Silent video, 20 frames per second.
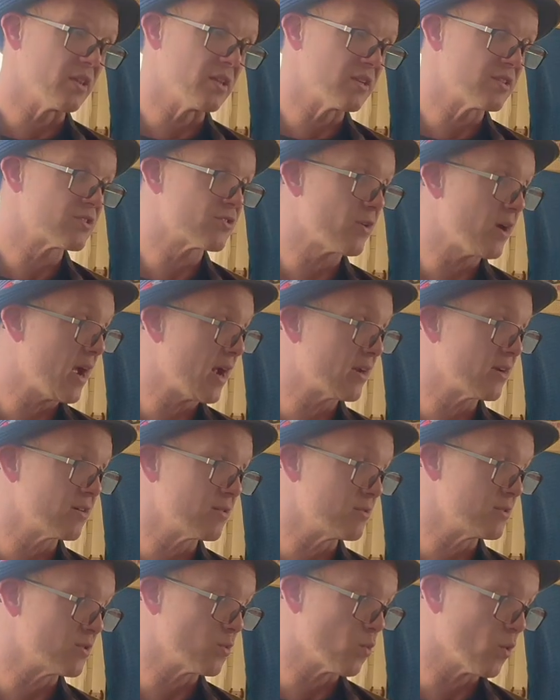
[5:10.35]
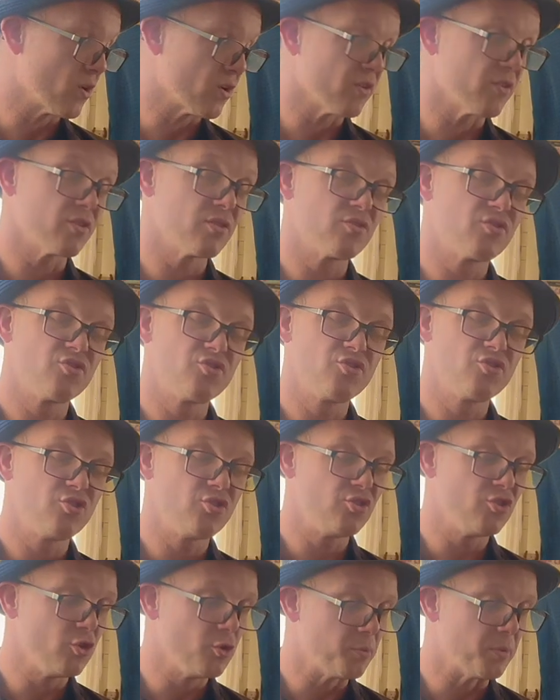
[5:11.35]
This tractor was worked
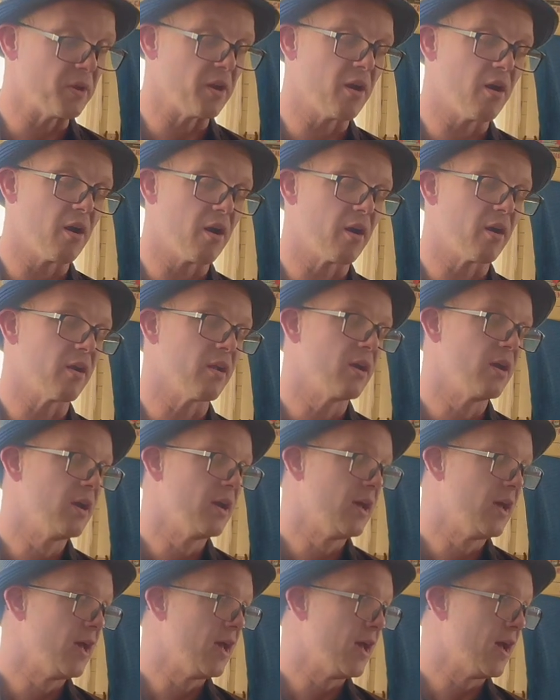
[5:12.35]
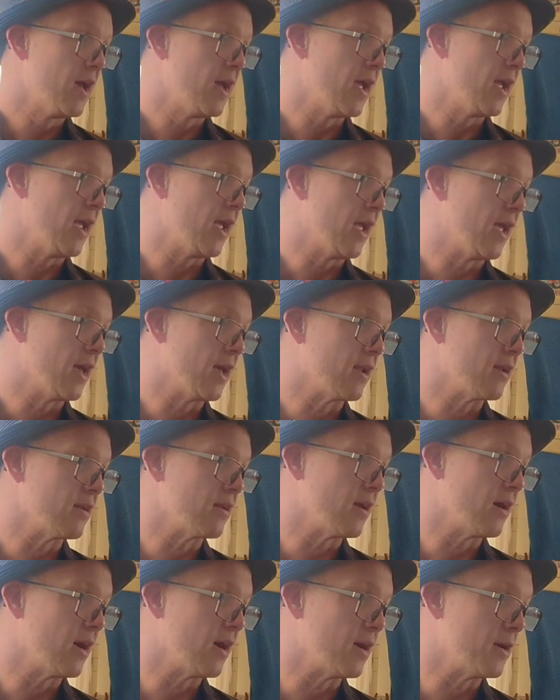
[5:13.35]
stupid hard, and
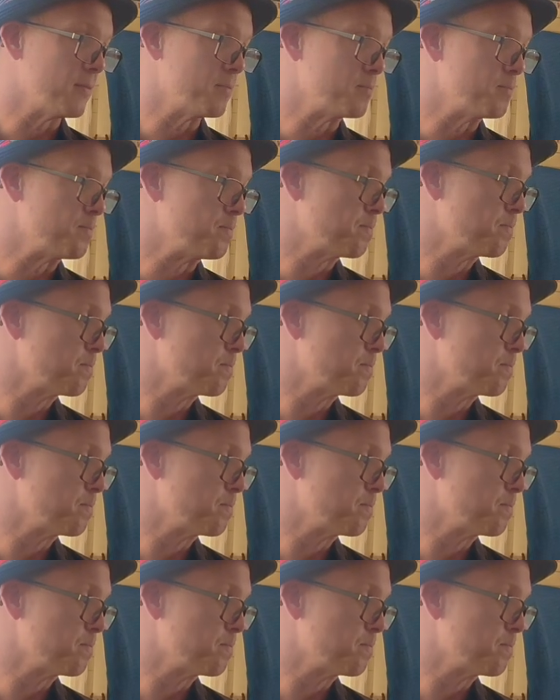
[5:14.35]
I'm